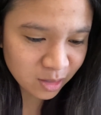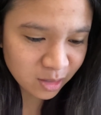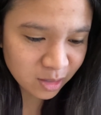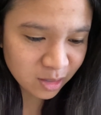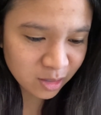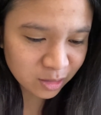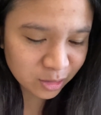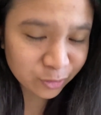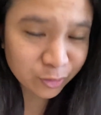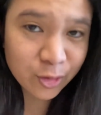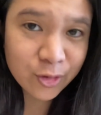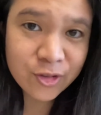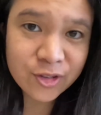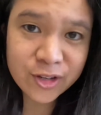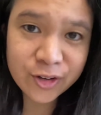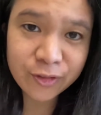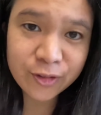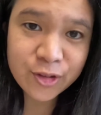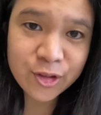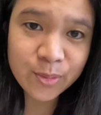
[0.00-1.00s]
The first
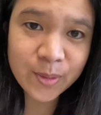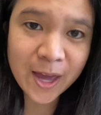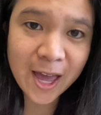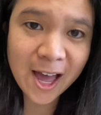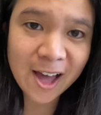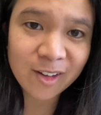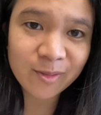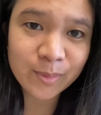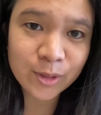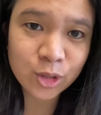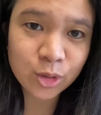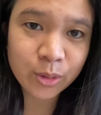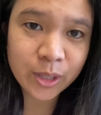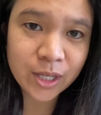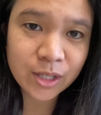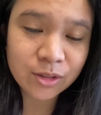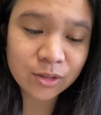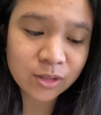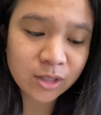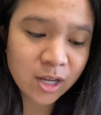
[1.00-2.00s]
difference we have
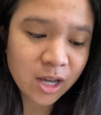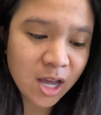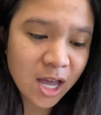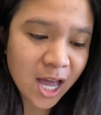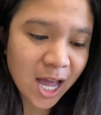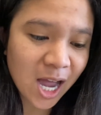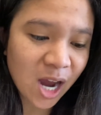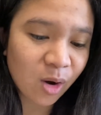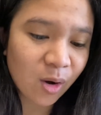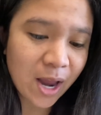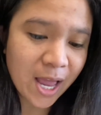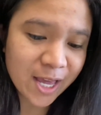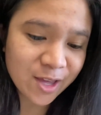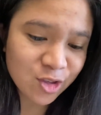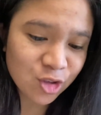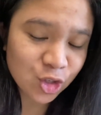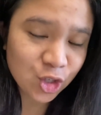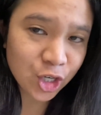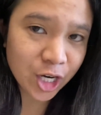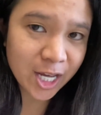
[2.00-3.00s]
between our
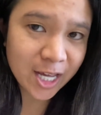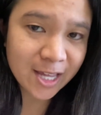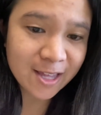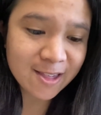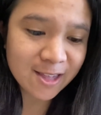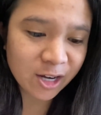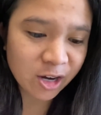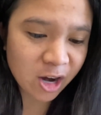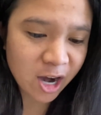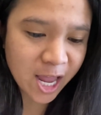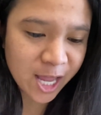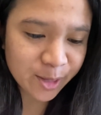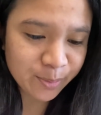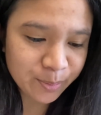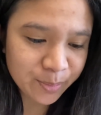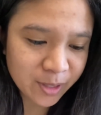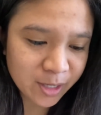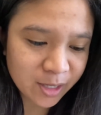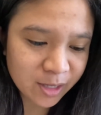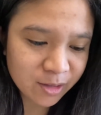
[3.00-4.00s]
SJs and our
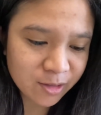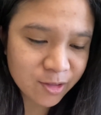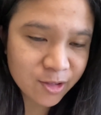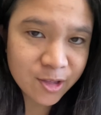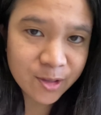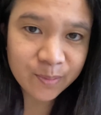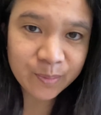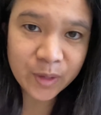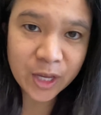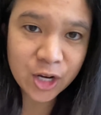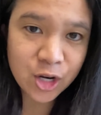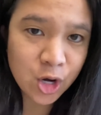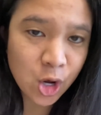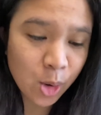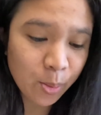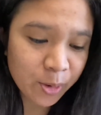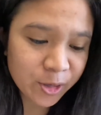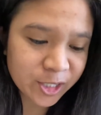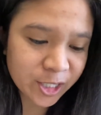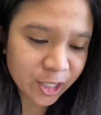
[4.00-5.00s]
NPs, in no
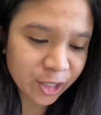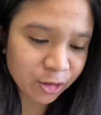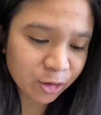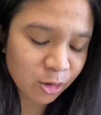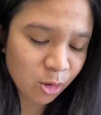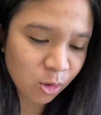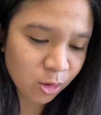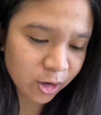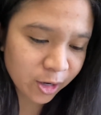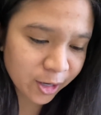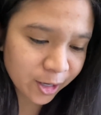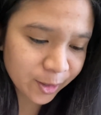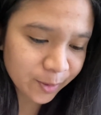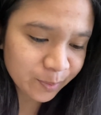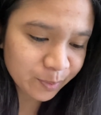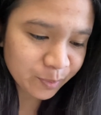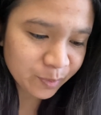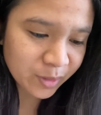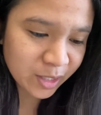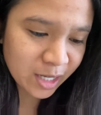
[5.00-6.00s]
particular order,
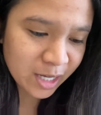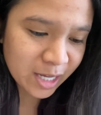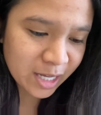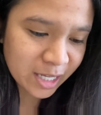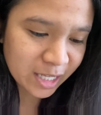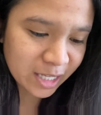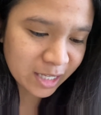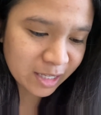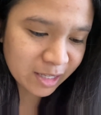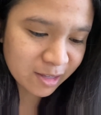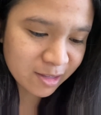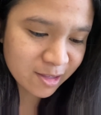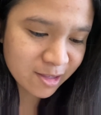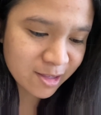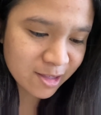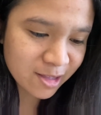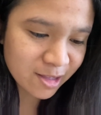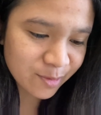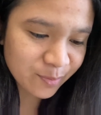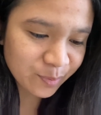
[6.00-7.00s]

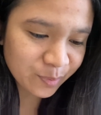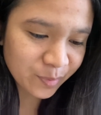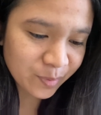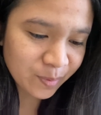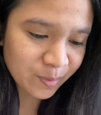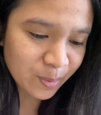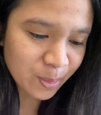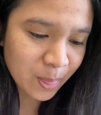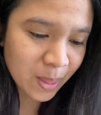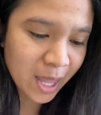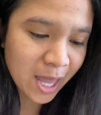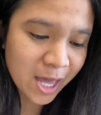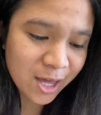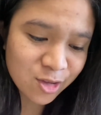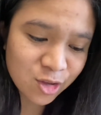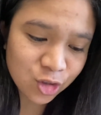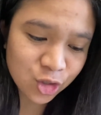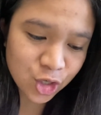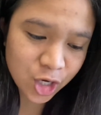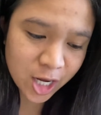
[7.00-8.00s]
is
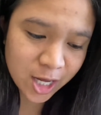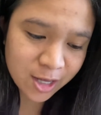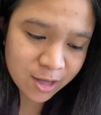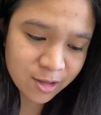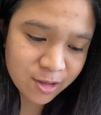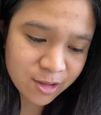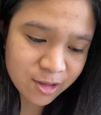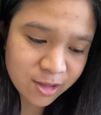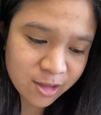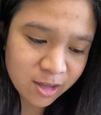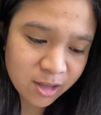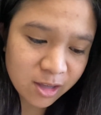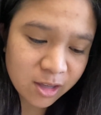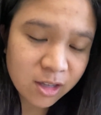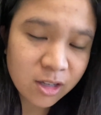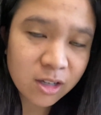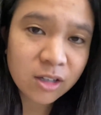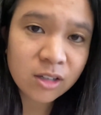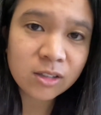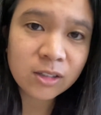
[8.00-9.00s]
SJs
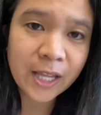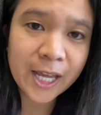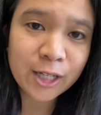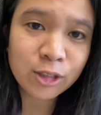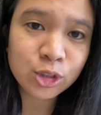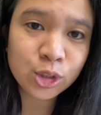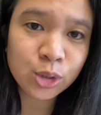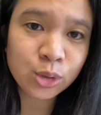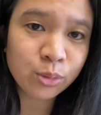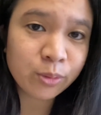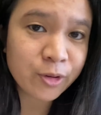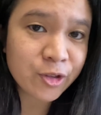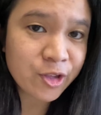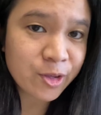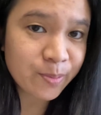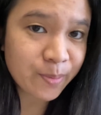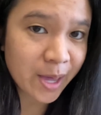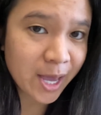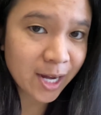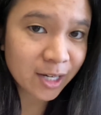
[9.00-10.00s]
like to
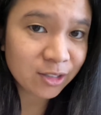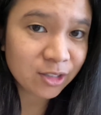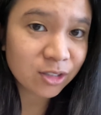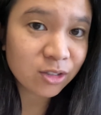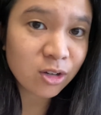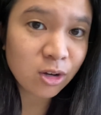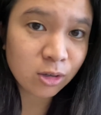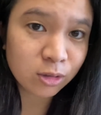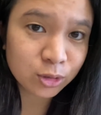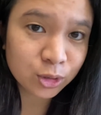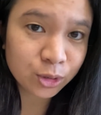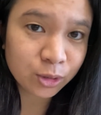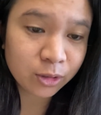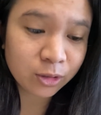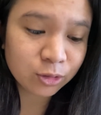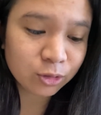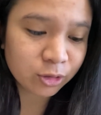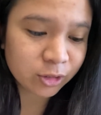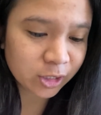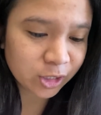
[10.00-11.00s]
respect
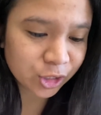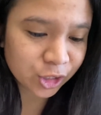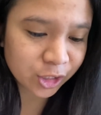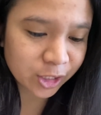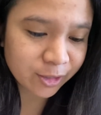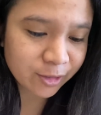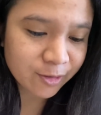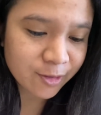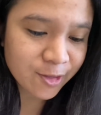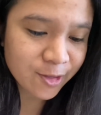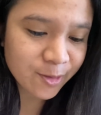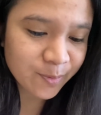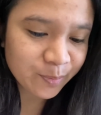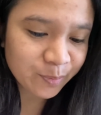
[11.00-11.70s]
cultural traditions.